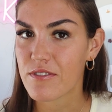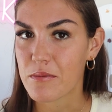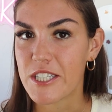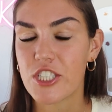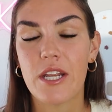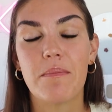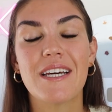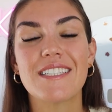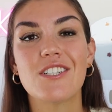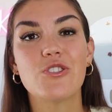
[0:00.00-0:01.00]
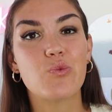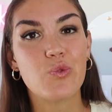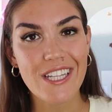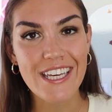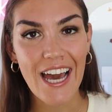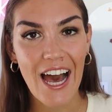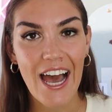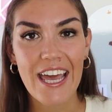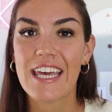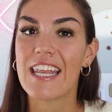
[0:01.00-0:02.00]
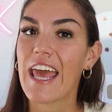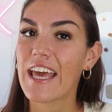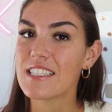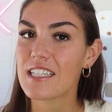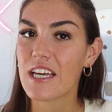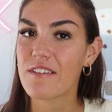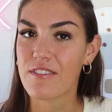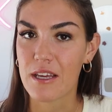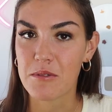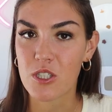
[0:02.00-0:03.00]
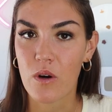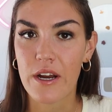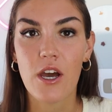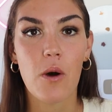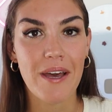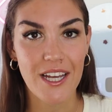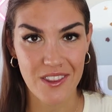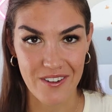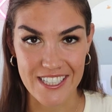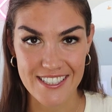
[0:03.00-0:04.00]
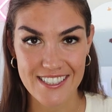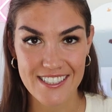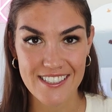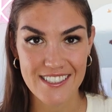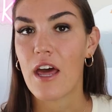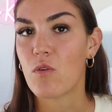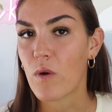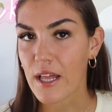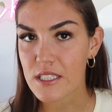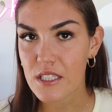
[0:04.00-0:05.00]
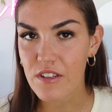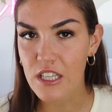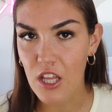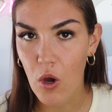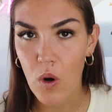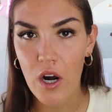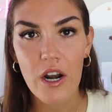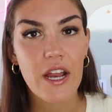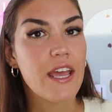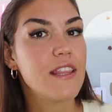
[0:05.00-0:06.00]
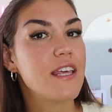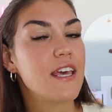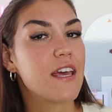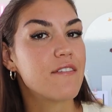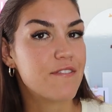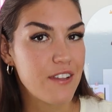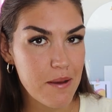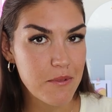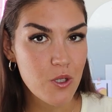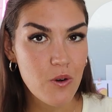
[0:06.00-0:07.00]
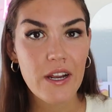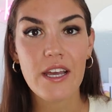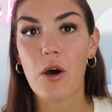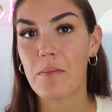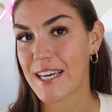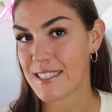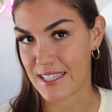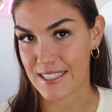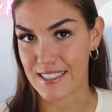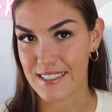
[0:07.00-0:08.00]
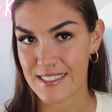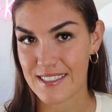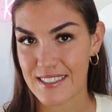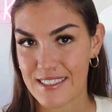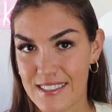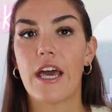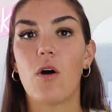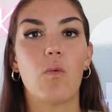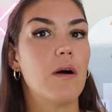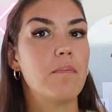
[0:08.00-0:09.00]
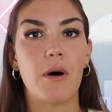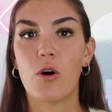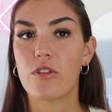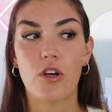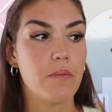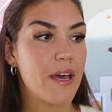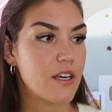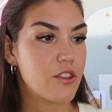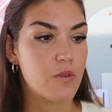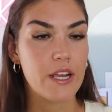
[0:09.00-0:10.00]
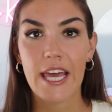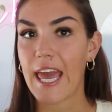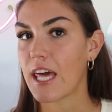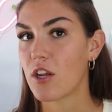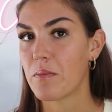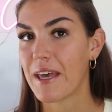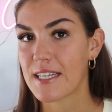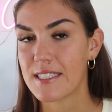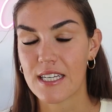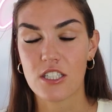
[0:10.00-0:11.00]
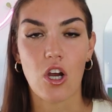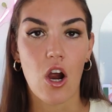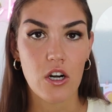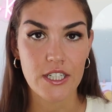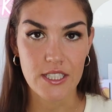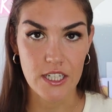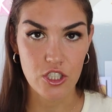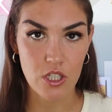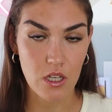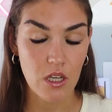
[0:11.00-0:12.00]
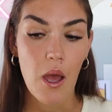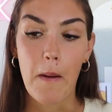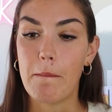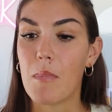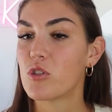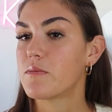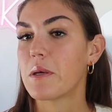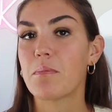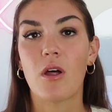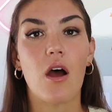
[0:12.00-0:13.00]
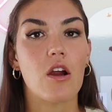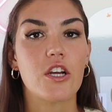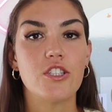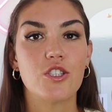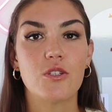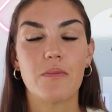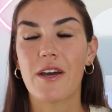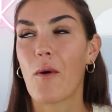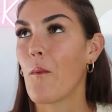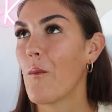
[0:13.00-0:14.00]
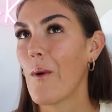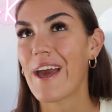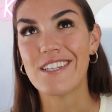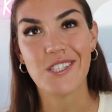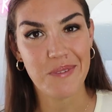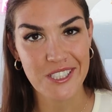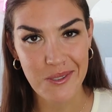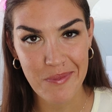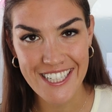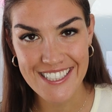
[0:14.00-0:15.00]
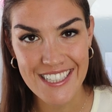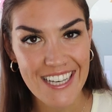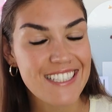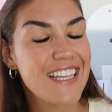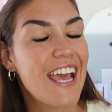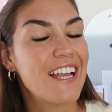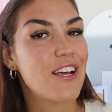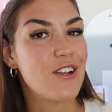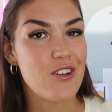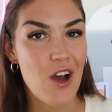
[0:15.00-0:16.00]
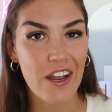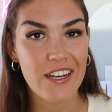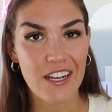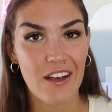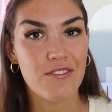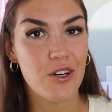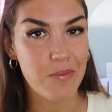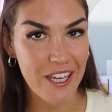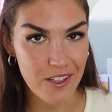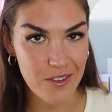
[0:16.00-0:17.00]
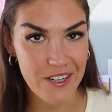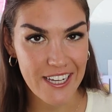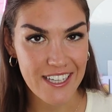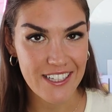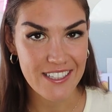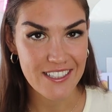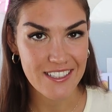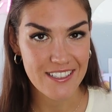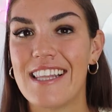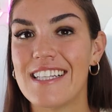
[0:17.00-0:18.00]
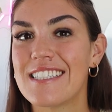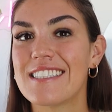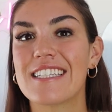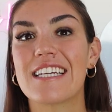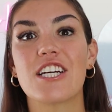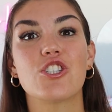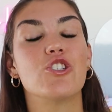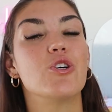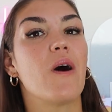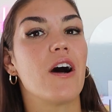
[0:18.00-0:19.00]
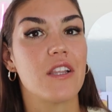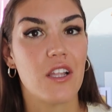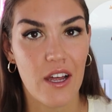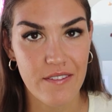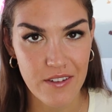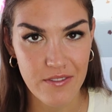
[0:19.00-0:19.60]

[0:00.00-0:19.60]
inflammation because it is really high in anti-inflammatory omega-3s, and relatively lower in the inflammatory omega-6s. Now, while both omega-3 and omega-6 are essential, most people are consuming way too much omega-6 and not enough omega-3. And this is leading to a lot of